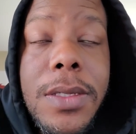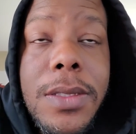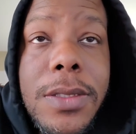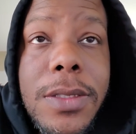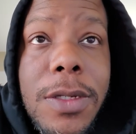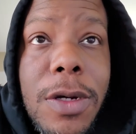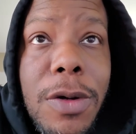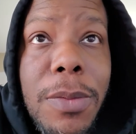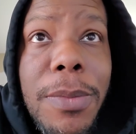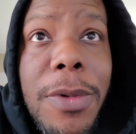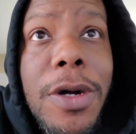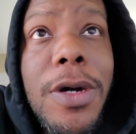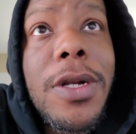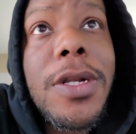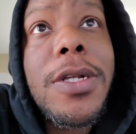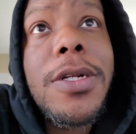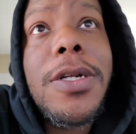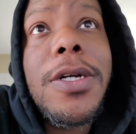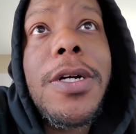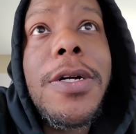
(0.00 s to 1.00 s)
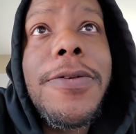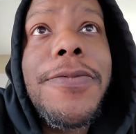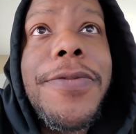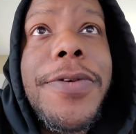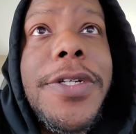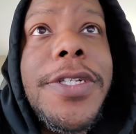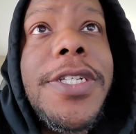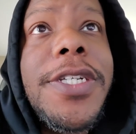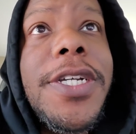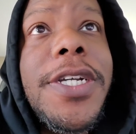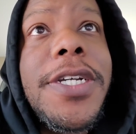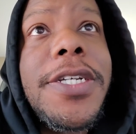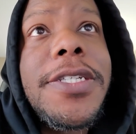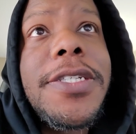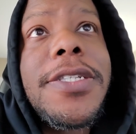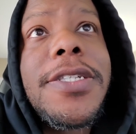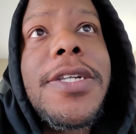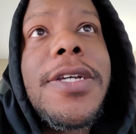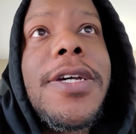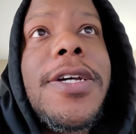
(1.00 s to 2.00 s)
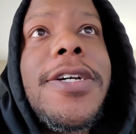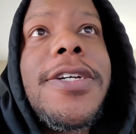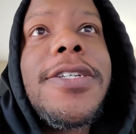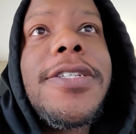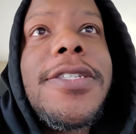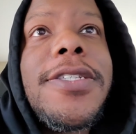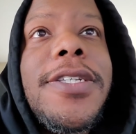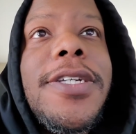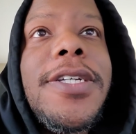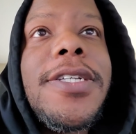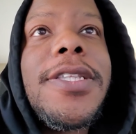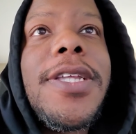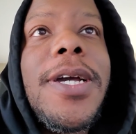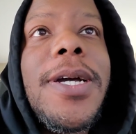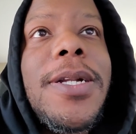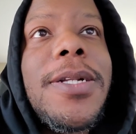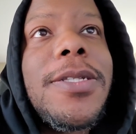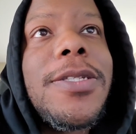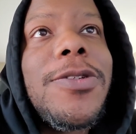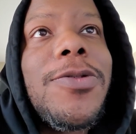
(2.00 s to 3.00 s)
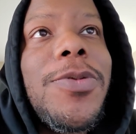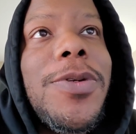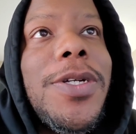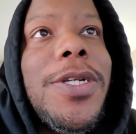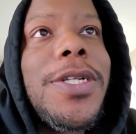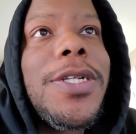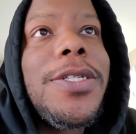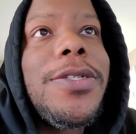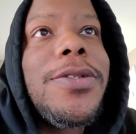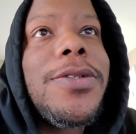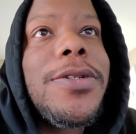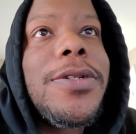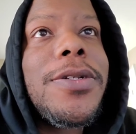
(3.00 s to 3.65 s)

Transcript: So Marlon Humphrey just sent out a tweet